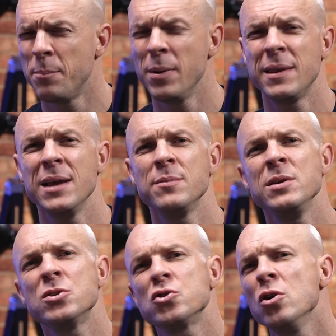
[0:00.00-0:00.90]
But there's
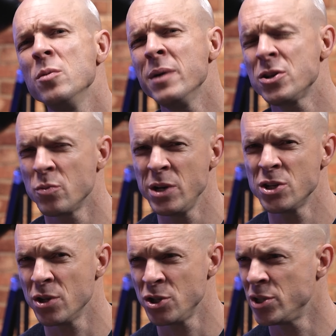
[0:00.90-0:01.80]
been so much
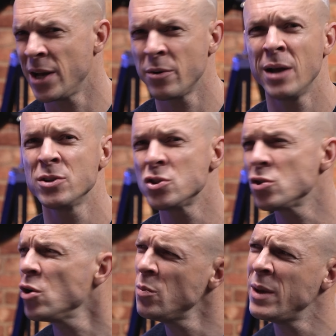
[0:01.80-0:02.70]
research done around
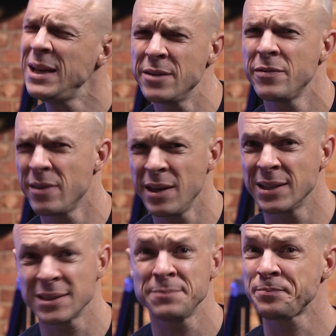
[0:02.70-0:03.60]
so many different
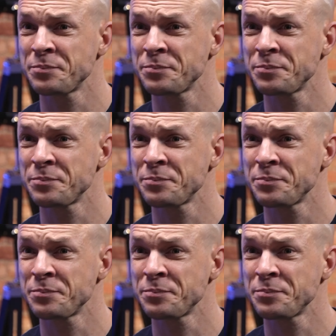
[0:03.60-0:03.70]
things.